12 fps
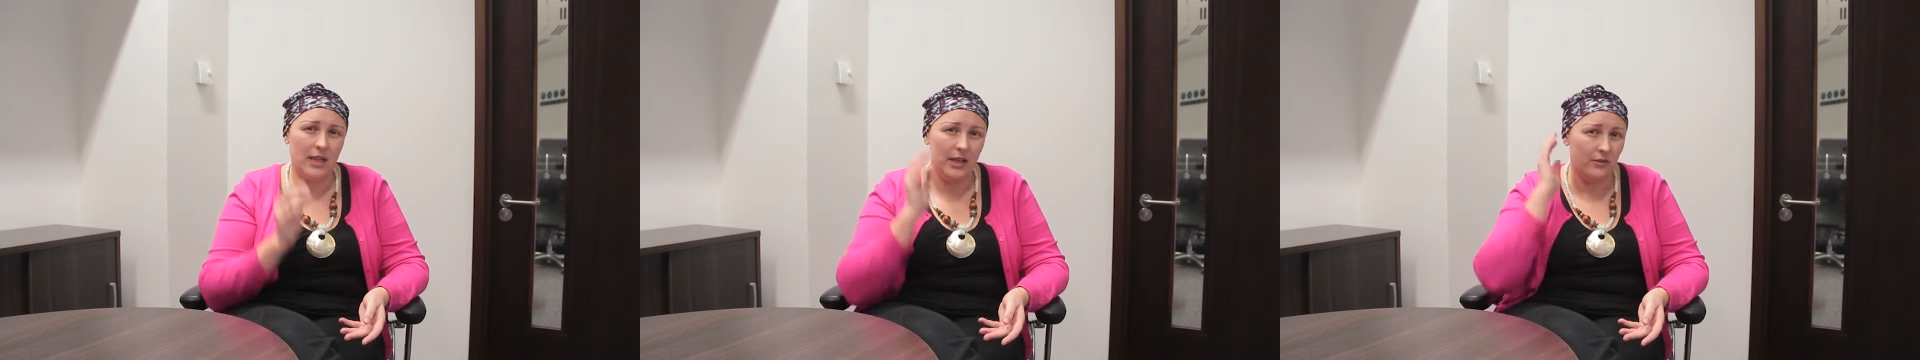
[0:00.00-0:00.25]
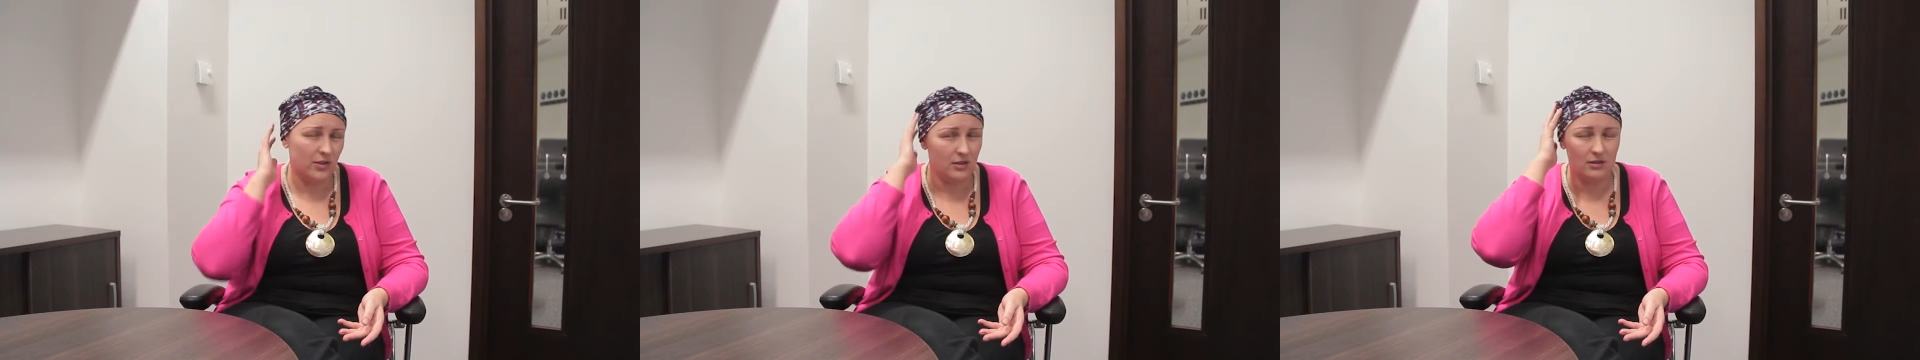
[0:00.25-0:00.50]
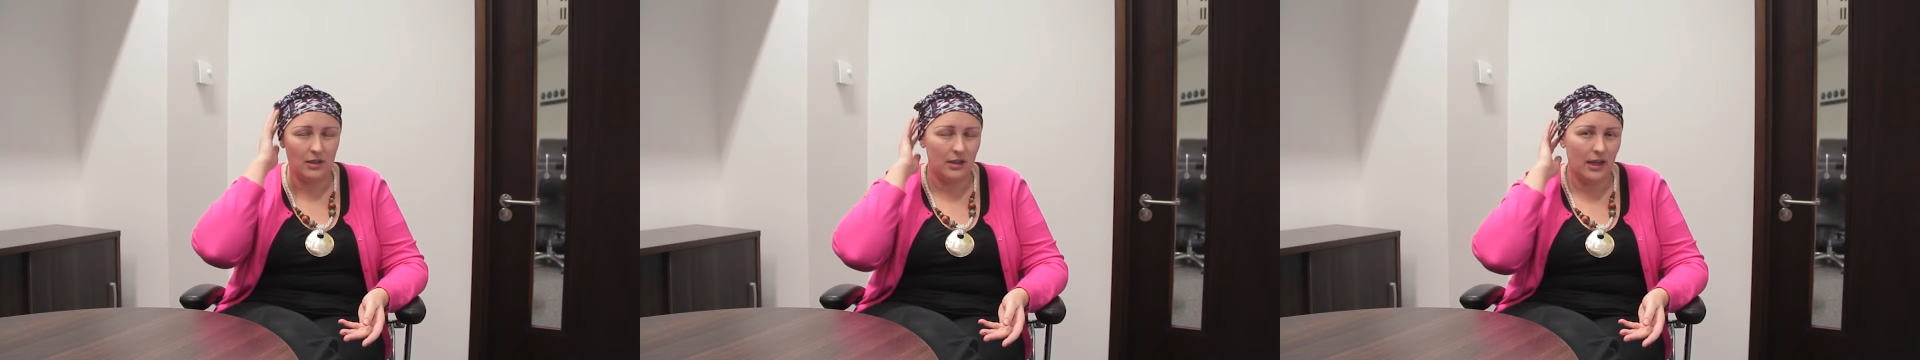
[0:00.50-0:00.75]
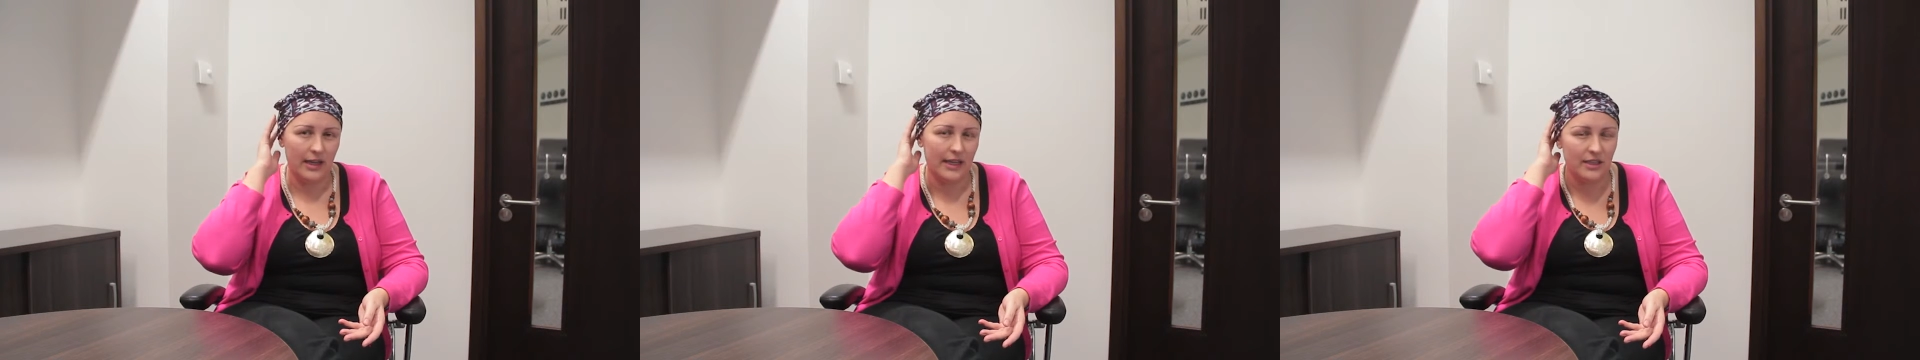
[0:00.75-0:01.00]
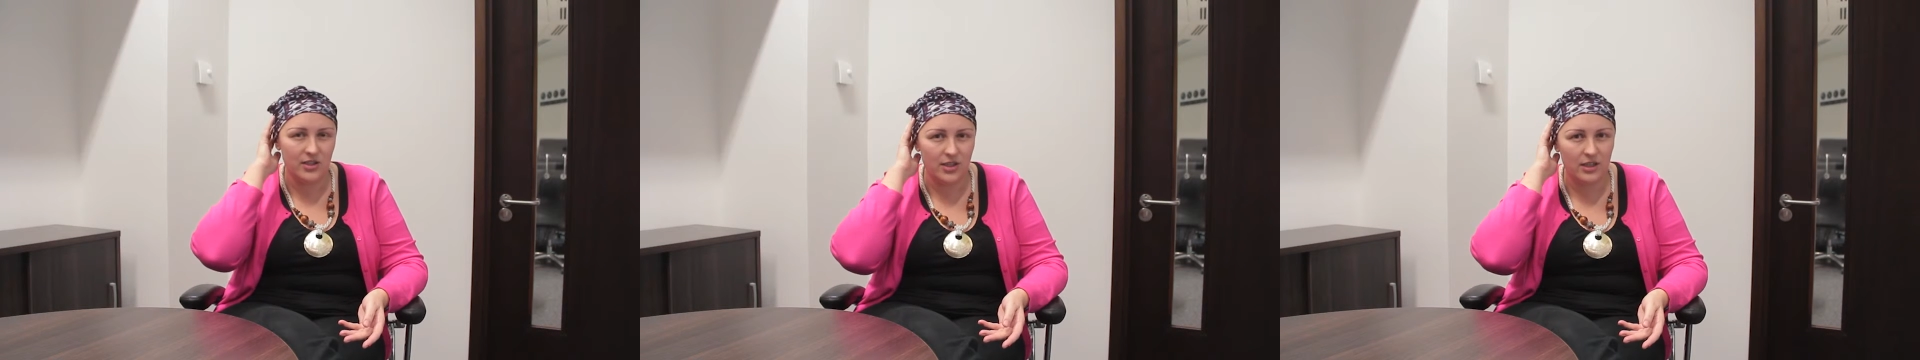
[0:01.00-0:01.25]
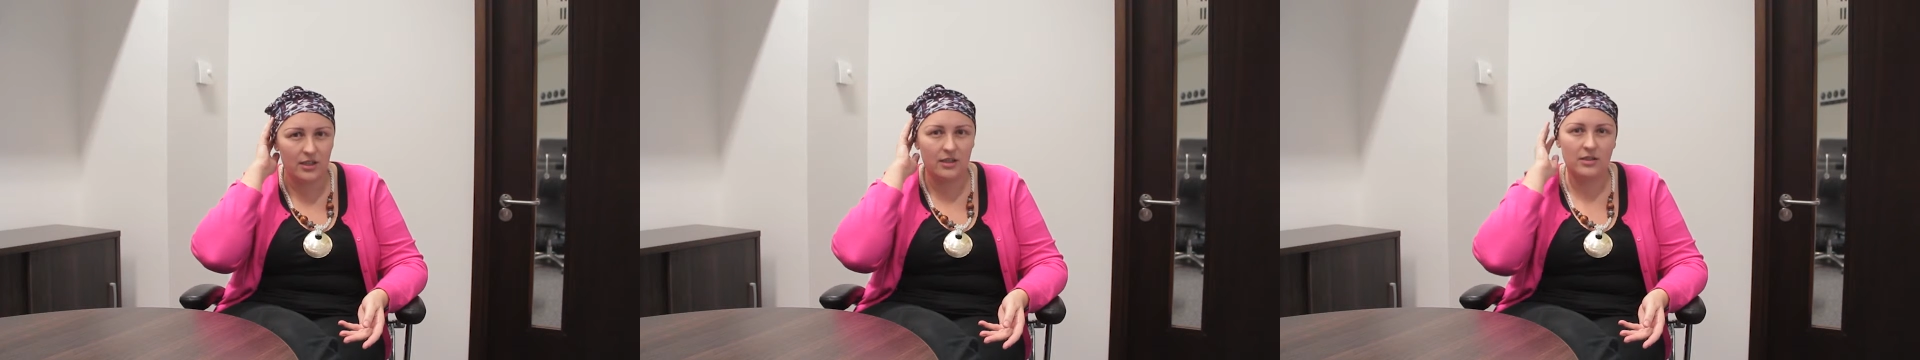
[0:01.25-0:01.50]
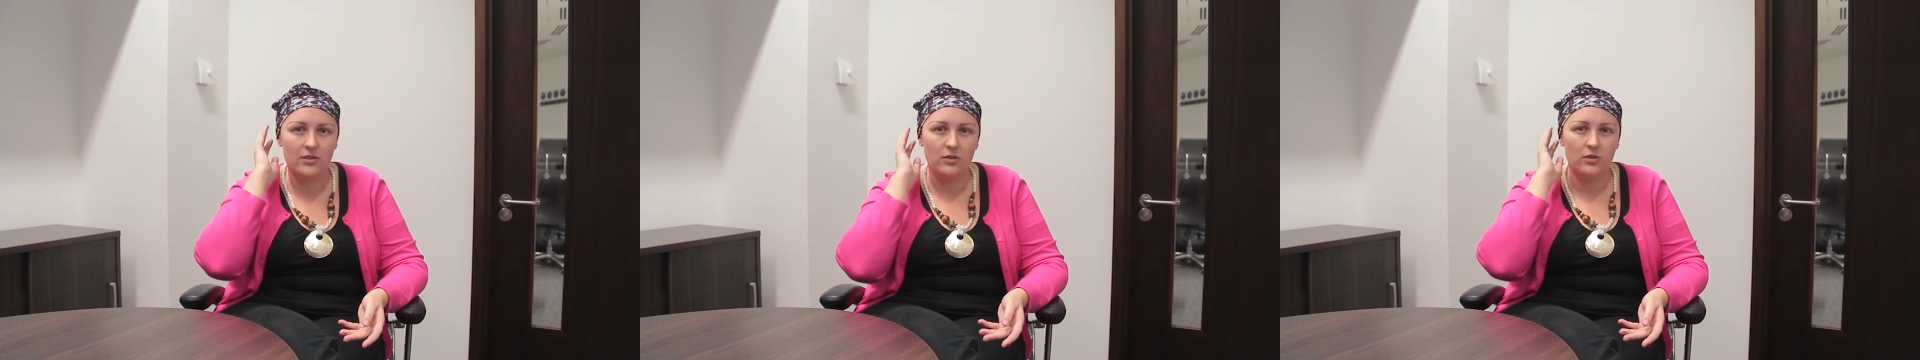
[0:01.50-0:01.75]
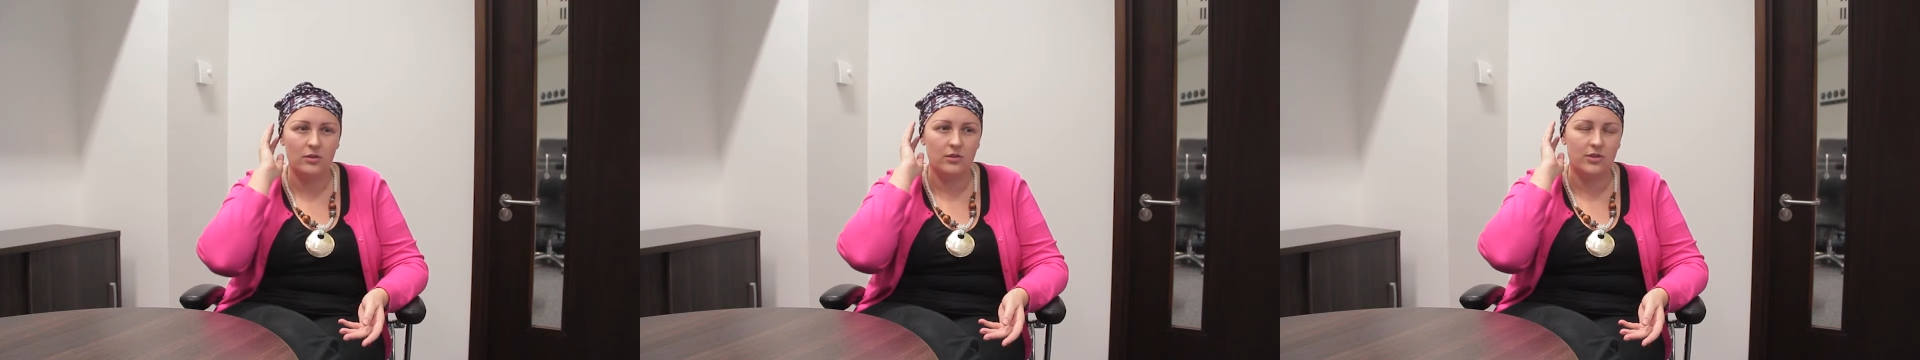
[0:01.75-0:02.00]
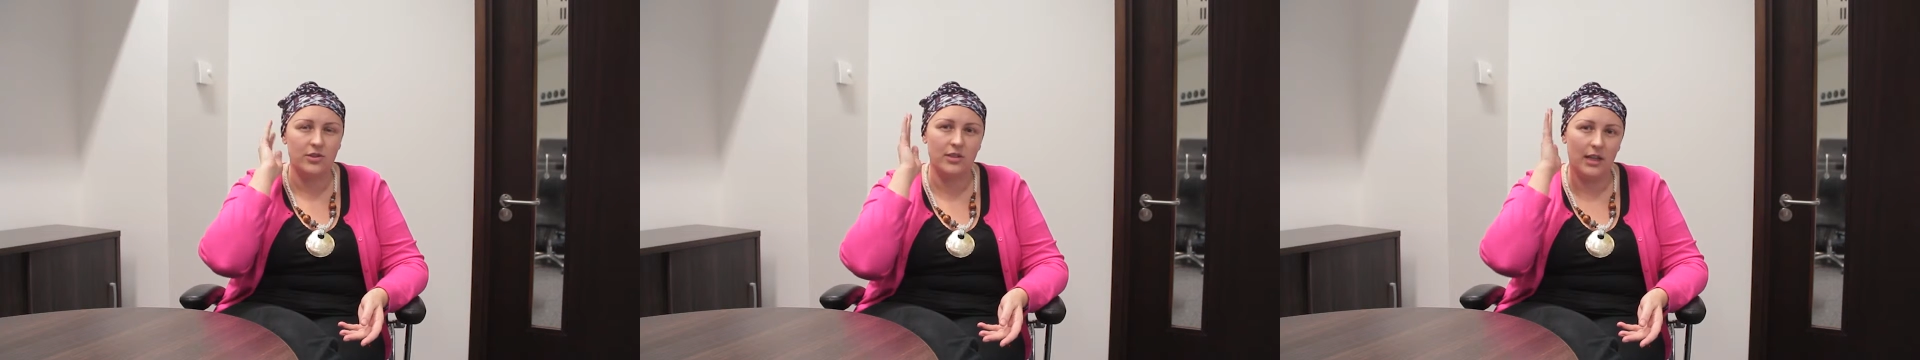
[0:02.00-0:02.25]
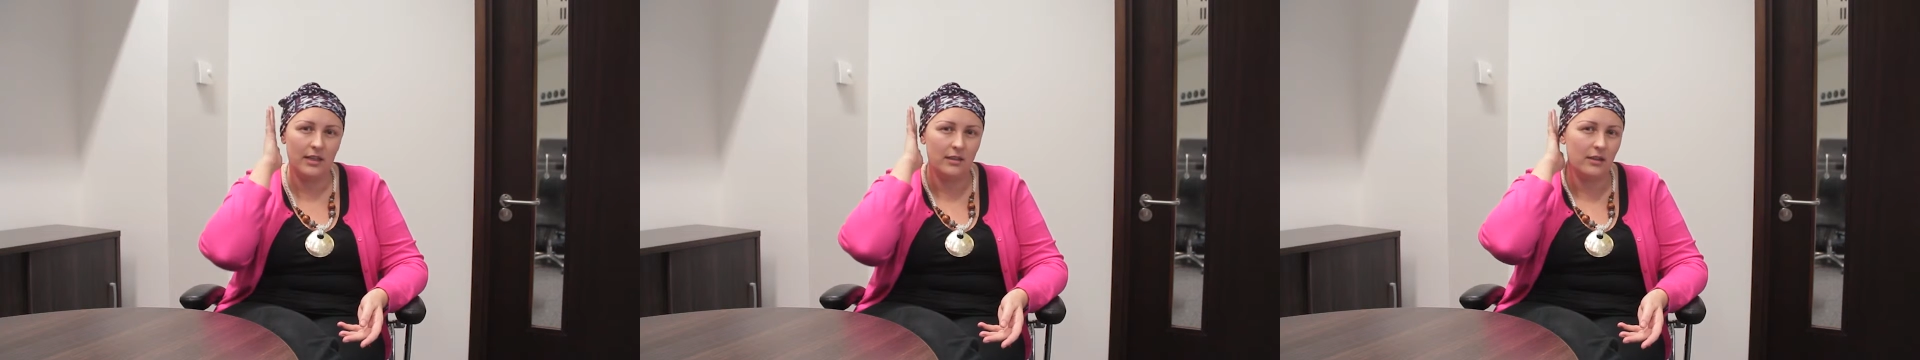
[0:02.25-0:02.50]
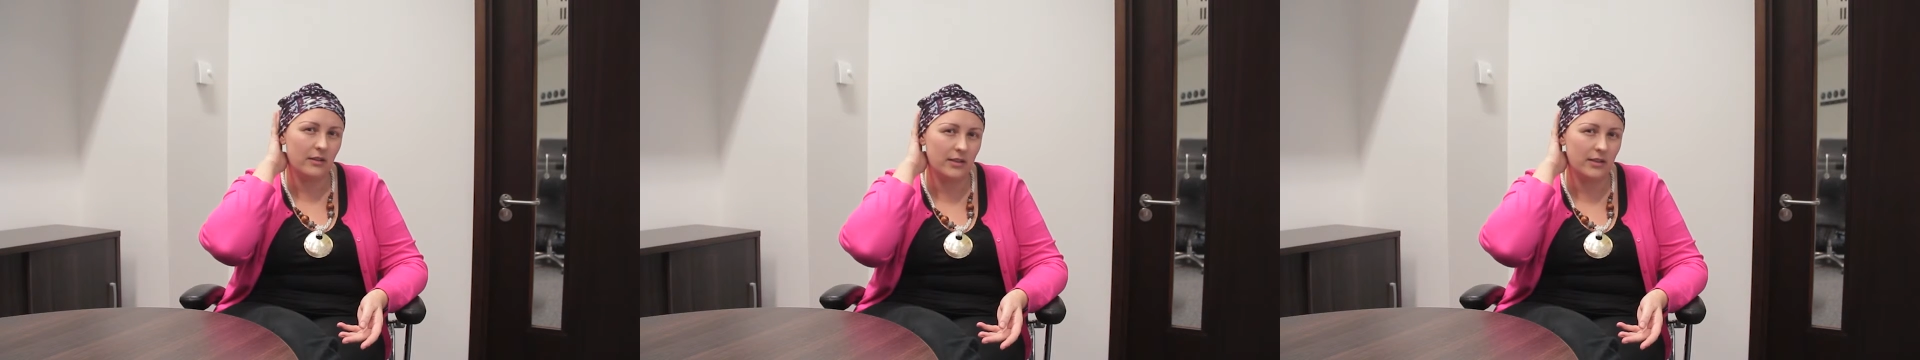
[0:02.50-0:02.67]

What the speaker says: kind of just a light itchiness or just like